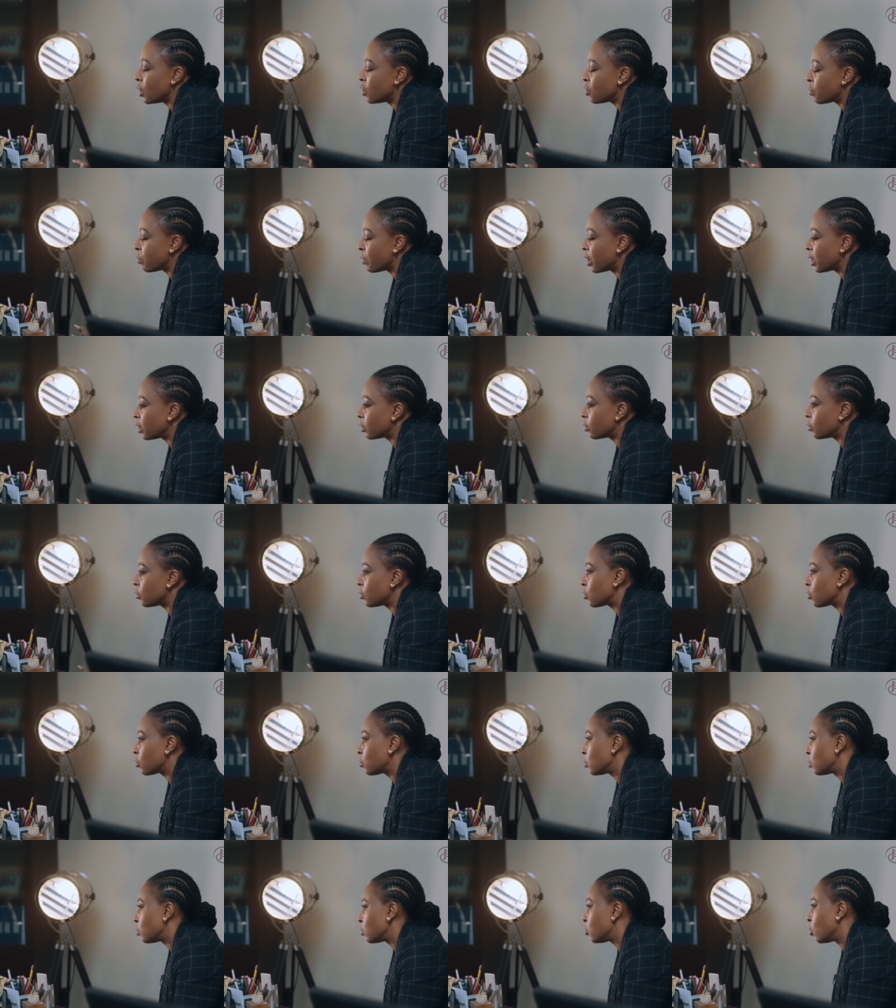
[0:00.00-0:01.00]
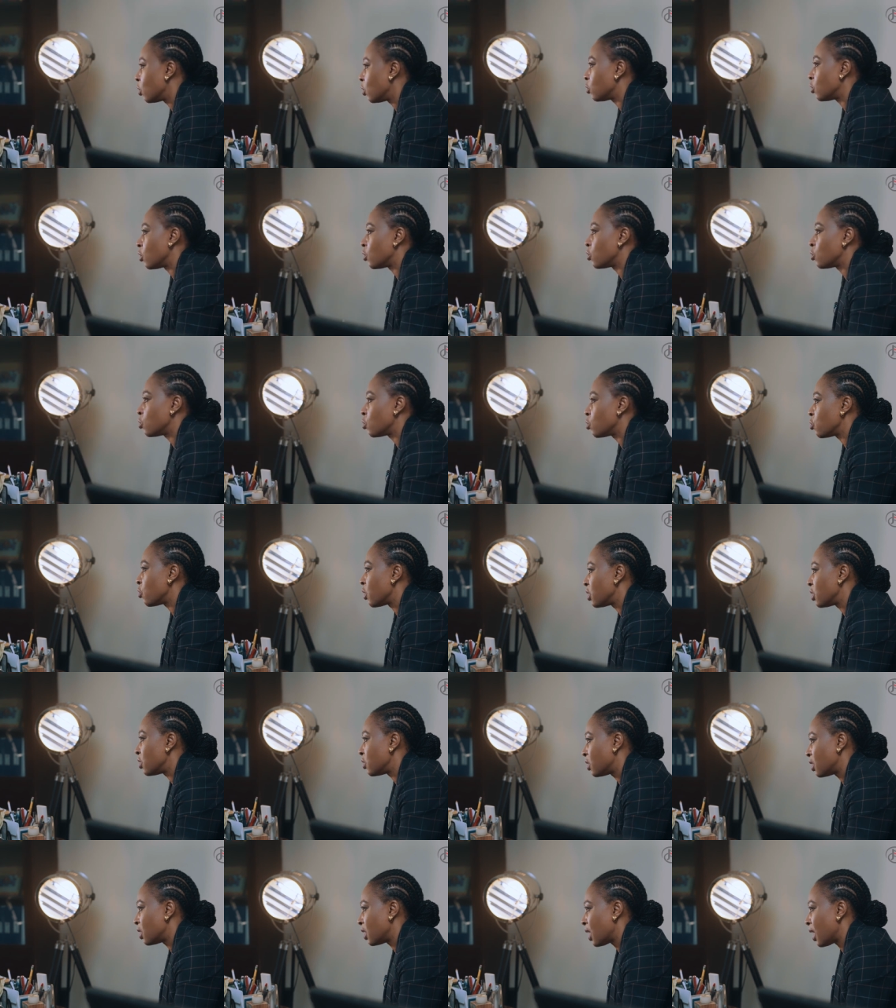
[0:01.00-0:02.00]
went to medical school, doctors who
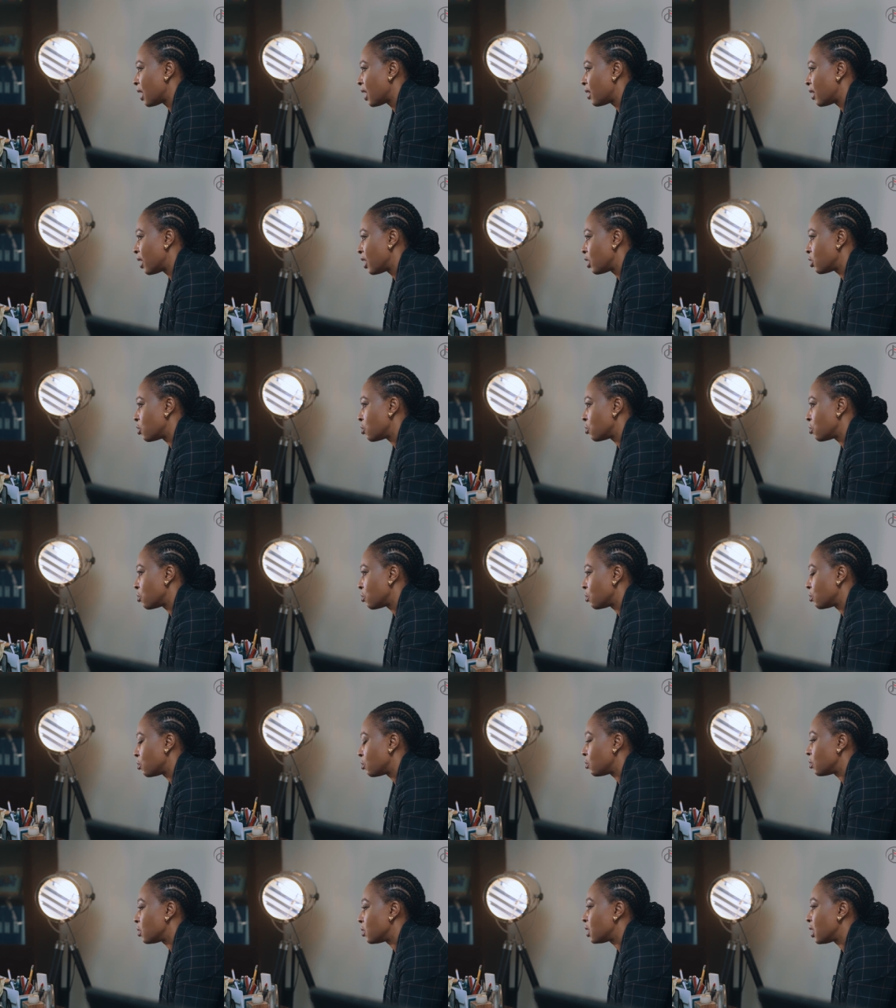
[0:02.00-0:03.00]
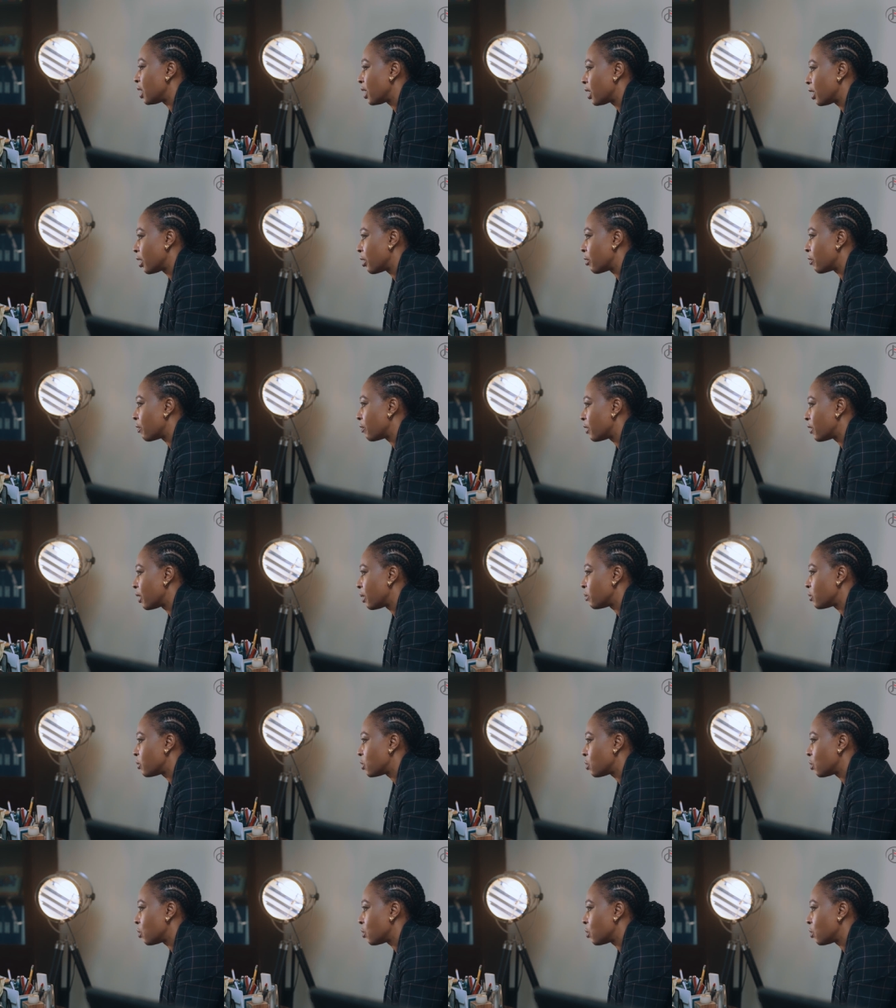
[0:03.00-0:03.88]
graduated, are there to take care of them.